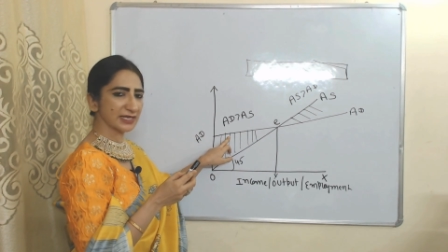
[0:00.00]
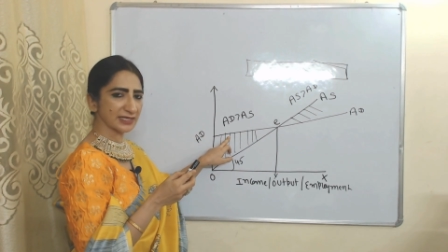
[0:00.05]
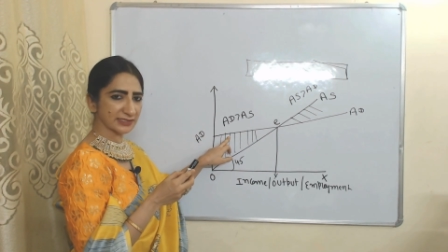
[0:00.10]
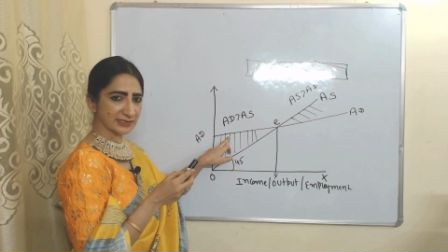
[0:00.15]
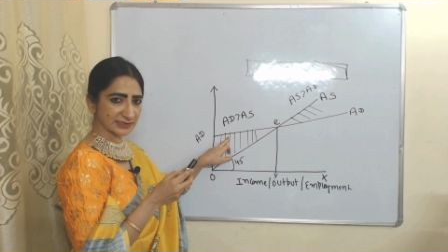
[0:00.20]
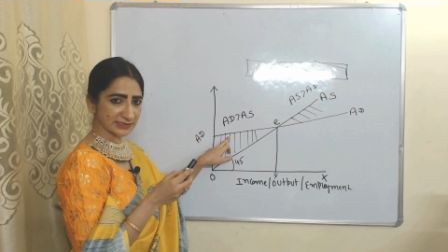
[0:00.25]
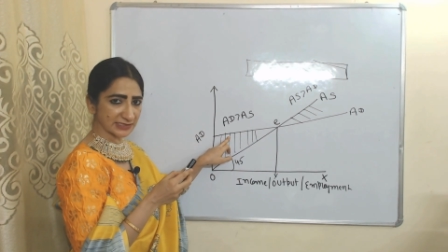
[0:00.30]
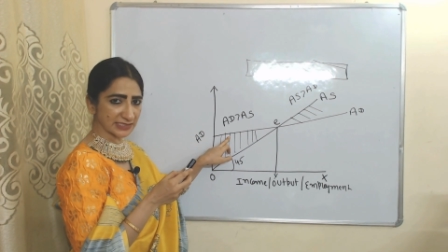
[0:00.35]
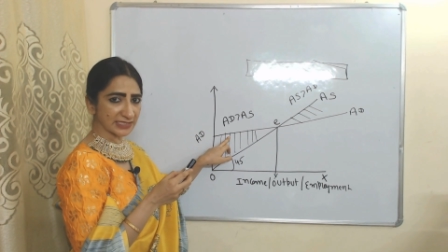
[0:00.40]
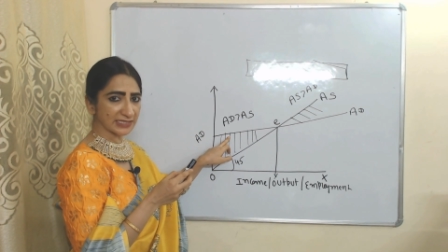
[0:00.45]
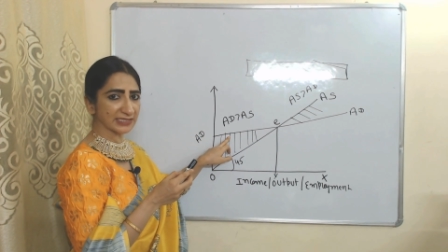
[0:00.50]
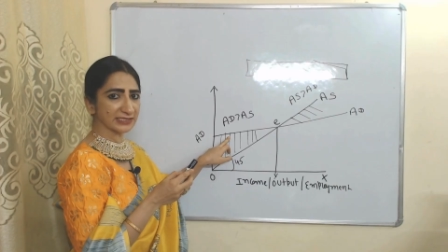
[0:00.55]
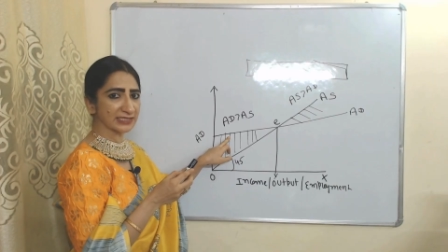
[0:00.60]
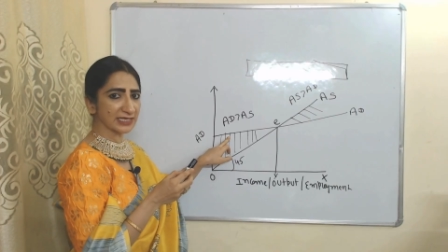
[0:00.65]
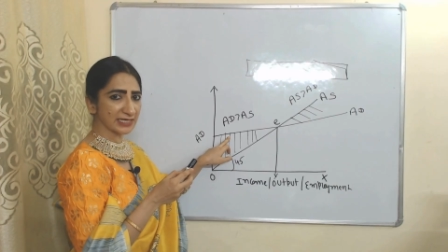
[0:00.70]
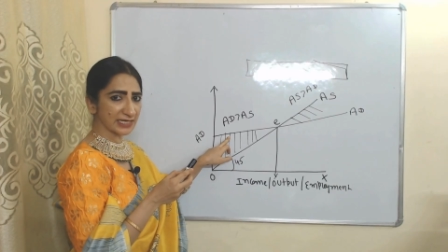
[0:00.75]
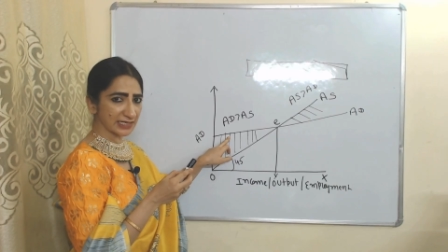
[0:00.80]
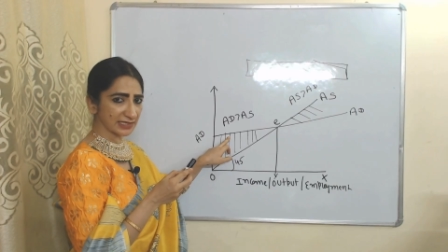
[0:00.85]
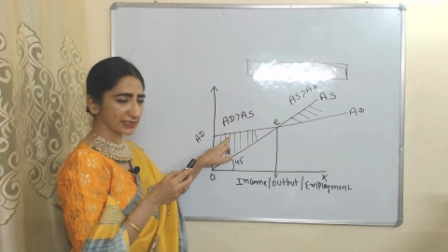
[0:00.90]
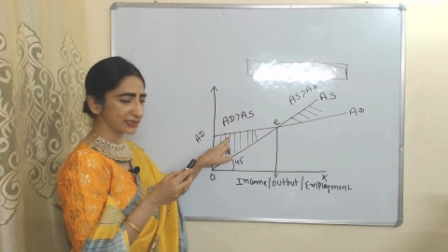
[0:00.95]
exceed
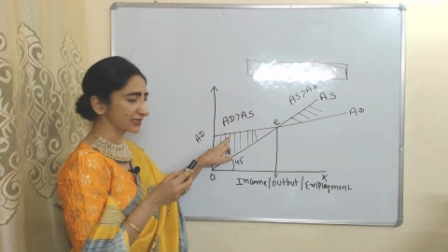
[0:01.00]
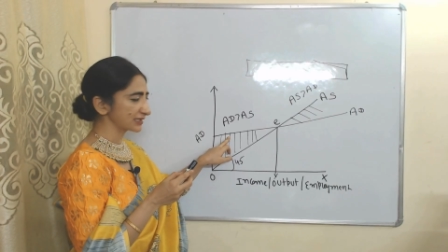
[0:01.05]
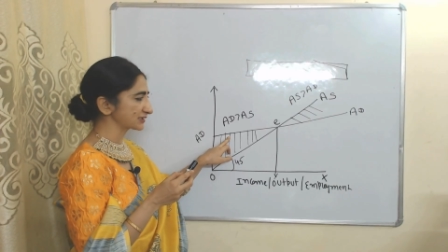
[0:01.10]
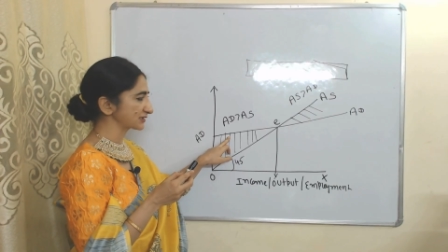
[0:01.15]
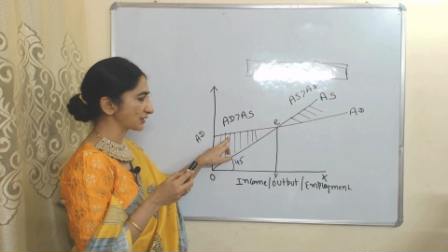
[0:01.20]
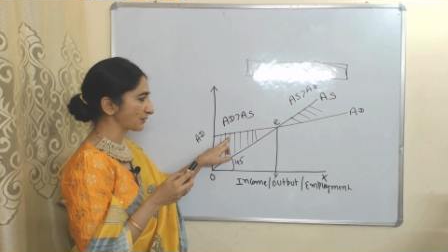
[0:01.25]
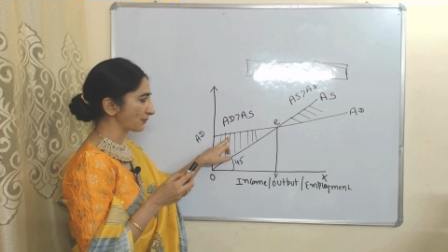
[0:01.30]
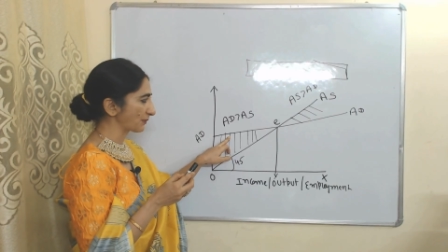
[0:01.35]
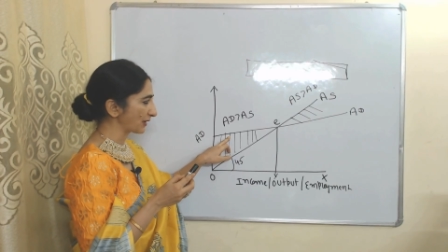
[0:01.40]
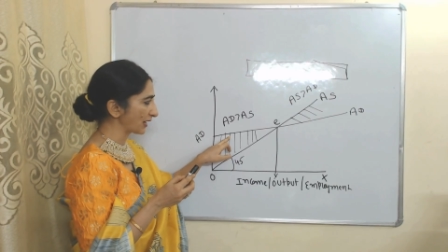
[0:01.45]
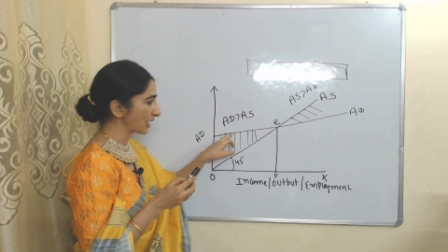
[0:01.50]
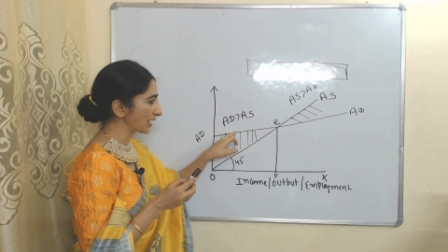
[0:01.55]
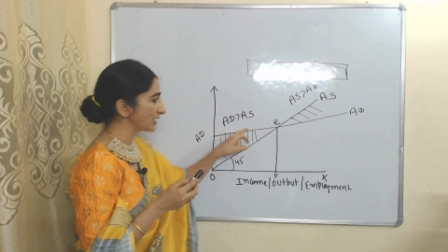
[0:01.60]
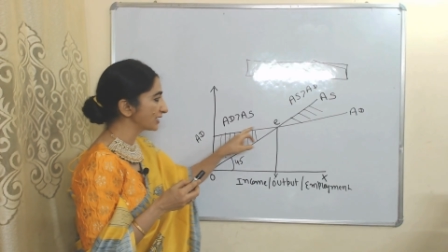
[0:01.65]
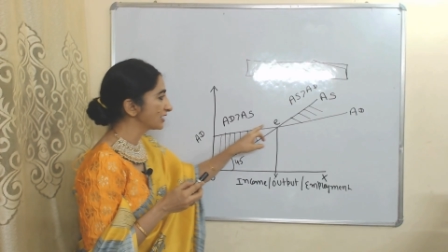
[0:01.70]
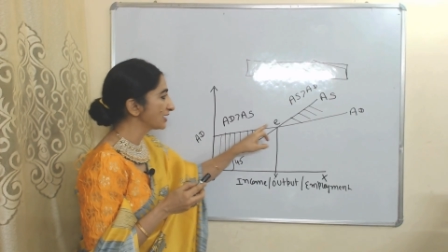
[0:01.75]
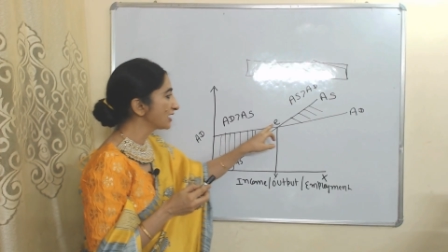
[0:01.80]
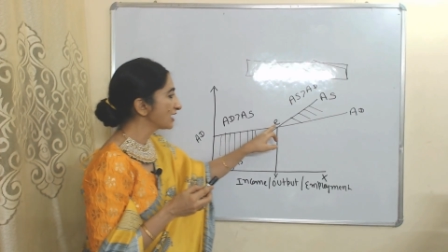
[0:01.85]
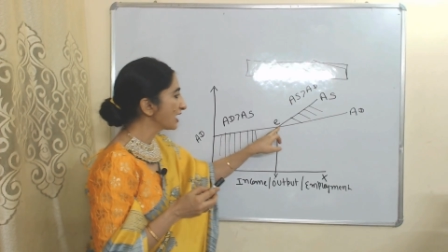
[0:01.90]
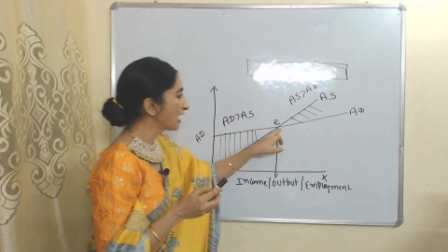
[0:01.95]
than aggregate supply.